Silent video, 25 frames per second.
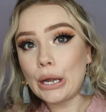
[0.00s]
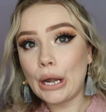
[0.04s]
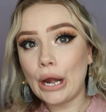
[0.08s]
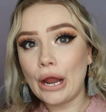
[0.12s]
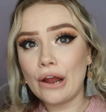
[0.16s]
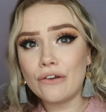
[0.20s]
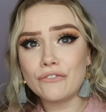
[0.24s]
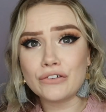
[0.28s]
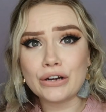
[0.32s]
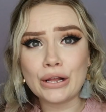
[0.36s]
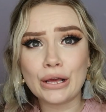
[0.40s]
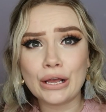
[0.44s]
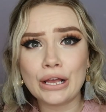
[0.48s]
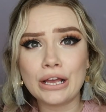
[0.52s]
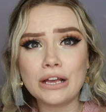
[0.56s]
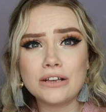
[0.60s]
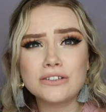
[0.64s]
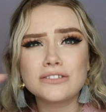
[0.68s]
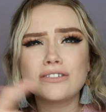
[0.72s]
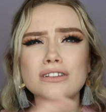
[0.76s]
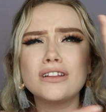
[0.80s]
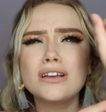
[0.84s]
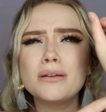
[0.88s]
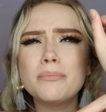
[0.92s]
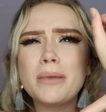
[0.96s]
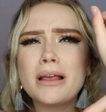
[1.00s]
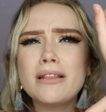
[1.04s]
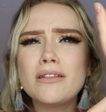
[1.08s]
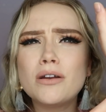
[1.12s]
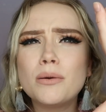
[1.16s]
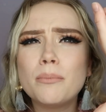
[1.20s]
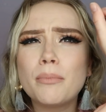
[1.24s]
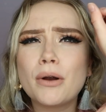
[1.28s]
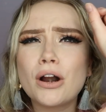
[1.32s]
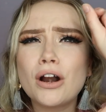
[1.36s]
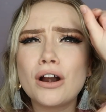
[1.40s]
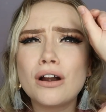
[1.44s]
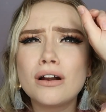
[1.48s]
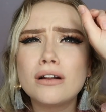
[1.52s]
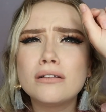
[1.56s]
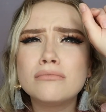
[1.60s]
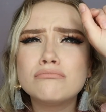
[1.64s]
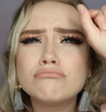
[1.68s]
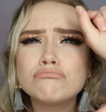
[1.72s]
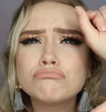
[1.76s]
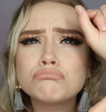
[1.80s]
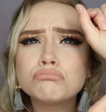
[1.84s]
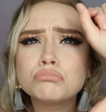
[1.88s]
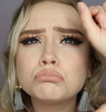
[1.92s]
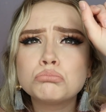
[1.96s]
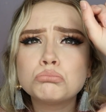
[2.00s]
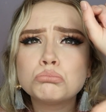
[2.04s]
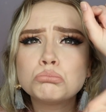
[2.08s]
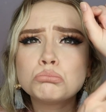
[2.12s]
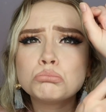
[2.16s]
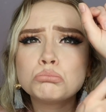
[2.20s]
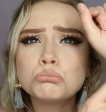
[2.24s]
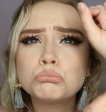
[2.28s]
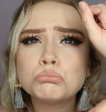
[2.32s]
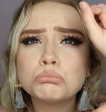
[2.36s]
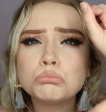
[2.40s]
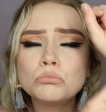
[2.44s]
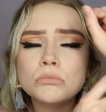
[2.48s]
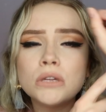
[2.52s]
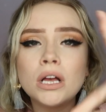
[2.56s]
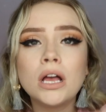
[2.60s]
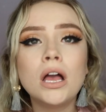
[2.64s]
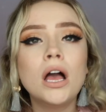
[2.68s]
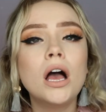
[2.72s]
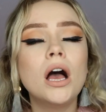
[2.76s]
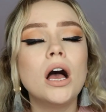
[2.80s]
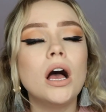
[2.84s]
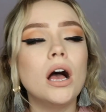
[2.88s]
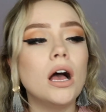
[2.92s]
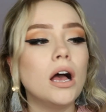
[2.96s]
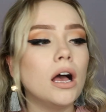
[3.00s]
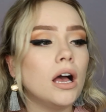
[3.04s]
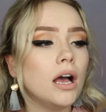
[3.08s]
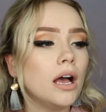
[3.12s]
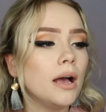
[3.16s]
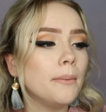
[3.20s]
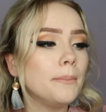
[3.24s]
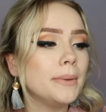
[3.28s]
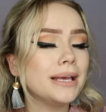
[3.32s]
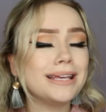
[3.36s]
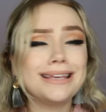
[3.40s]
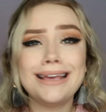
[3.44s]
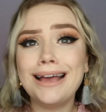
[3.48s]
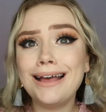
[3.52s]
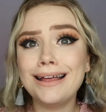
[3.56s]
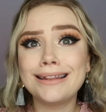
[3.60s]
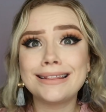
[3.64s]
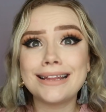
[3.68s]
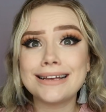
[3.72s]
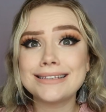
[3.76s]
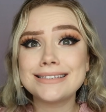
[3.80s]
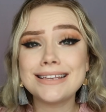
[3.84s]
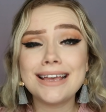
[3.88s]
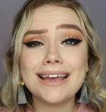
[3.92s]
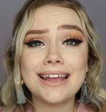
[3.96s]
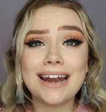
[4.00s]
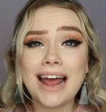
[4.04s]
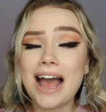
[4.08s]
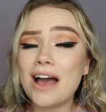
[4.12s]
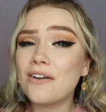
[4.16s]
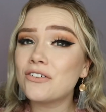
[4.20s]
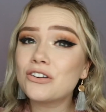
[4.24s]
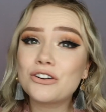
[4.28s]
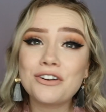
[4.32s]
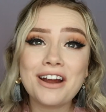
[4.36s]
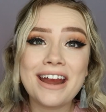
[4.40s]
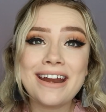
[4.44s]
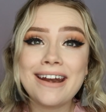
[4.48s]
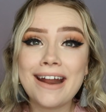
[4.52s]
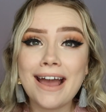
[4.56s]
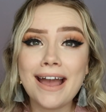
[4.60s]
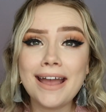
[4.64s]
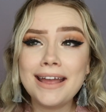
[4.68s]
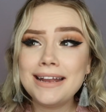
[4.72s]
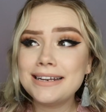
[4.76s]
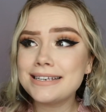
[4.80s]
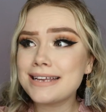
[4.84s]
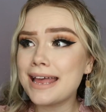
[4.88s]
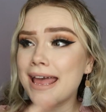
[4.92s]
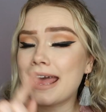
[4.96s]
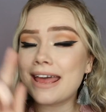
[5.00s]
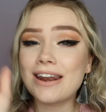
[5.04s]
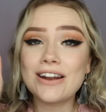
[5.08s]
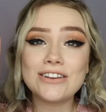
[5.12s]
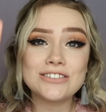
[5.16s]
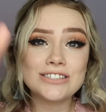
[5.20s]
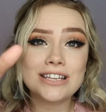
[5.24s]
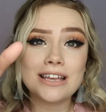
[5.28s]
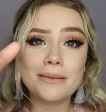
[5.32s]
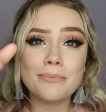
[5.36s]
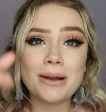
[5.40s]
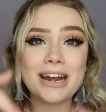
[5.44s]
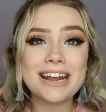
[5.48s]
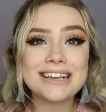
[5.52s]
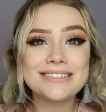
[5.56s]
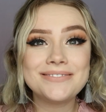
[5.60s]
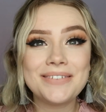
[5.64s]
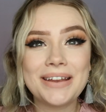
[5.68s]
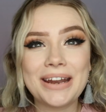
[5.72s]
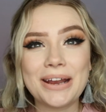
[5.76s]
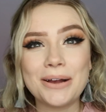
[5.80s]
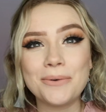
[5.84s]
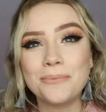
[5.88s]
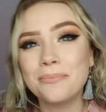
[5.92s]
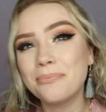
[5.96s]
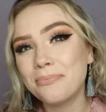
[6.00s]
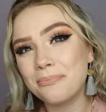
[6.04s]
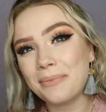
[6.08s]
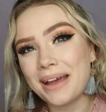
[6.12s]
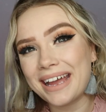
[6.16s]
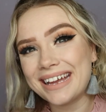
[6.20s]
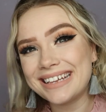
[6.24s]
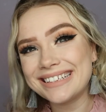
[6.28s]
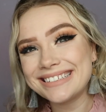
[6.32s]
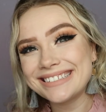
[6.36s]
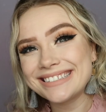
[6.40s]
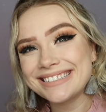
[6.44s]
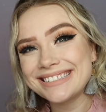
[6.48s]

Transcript: Everything else, look at my little burn. Yeah, that's it. Have a great night, and I'll see you in my next video. Bye.